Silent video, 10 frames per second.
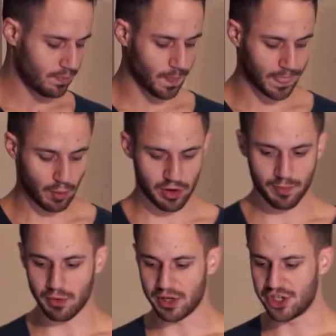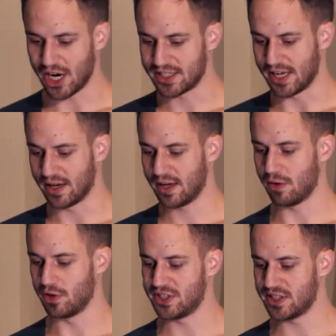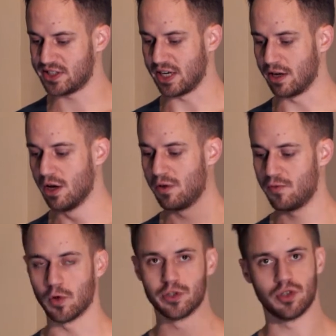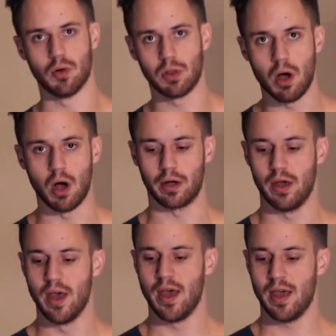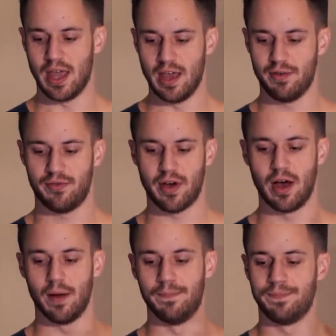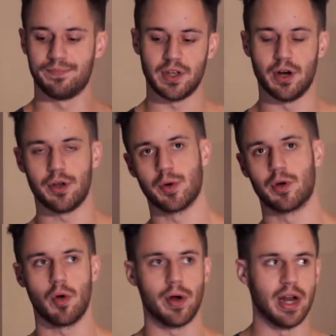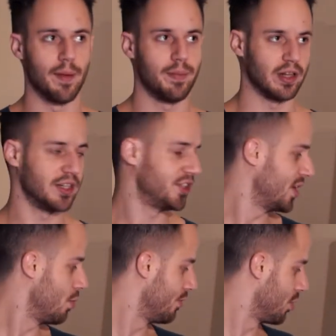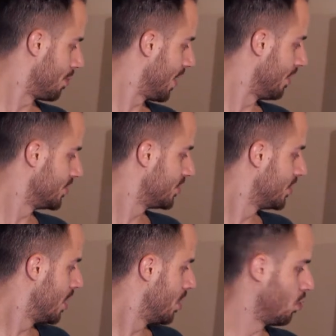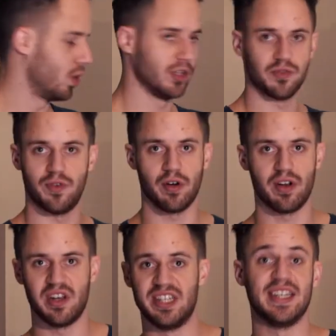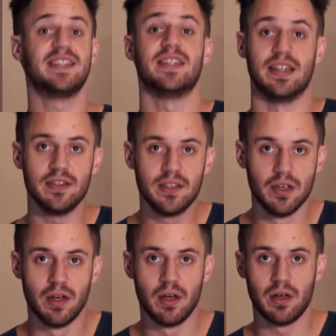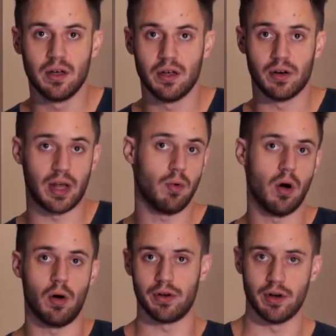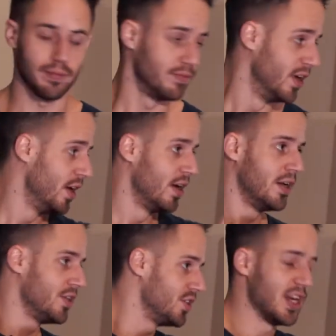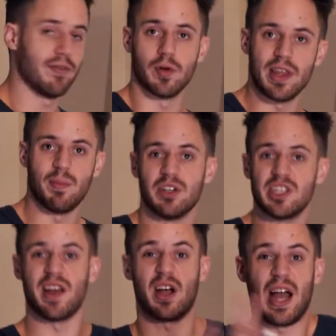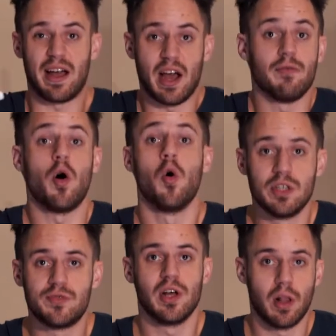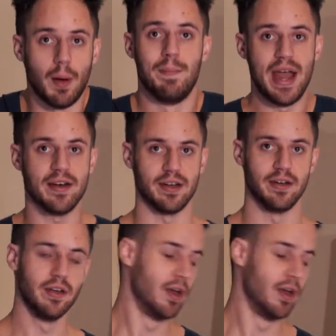what you've been rejecting and resisting for so long. If you were growing up and let's just say one of your parents was very distant and you're like, whoa, I'm just never with that person. I kind of always feel abandoned.